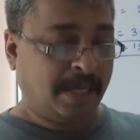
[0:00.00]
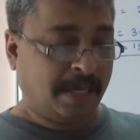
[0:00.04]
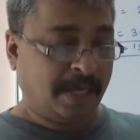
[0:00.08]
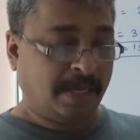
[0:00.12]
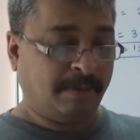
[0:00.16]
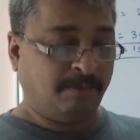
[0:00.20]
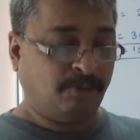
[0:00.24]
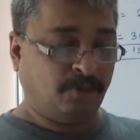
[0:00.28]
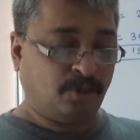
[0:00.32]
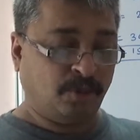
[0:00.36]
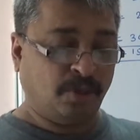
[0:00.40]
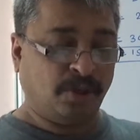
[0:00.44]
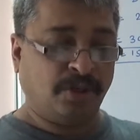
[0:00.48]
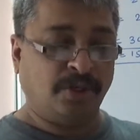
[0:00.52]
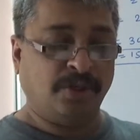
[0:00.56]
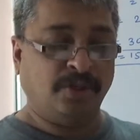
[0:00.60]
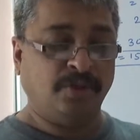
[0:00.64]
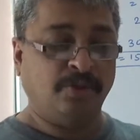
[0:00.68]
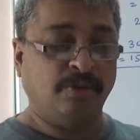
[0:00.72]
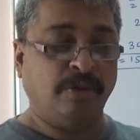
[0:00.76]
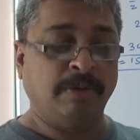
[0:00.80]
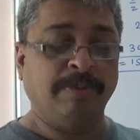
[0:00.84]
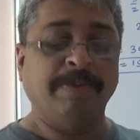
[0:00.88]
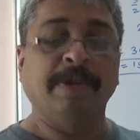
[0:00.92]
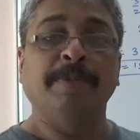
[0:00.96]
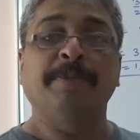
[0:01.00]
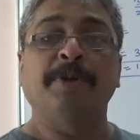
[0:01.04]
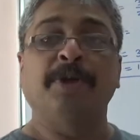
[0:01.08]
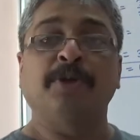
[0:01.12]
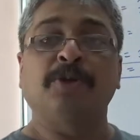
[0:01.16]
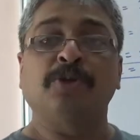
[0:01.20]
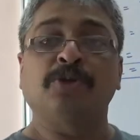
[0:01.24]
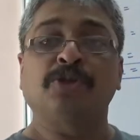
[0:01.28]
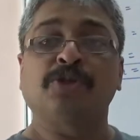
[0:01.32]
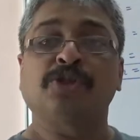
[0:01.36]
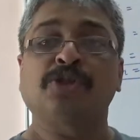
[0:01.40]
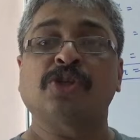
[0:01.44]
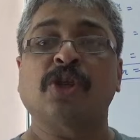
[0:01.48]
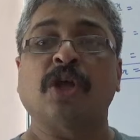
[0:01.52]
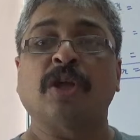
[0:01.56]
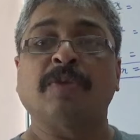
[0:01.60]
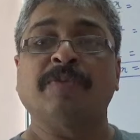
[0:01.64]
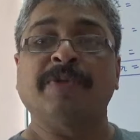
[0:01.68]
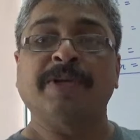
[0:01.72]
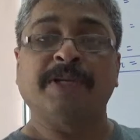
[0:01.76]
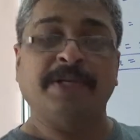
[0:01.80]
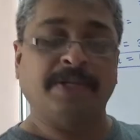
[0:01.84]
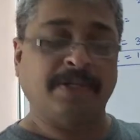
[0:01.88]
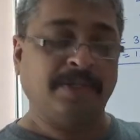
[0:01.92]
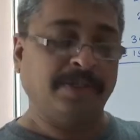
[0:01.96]
I am sure you will be able to
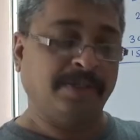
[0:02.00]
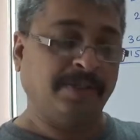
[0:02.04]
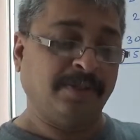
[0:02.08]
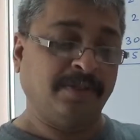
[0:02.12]
solve it.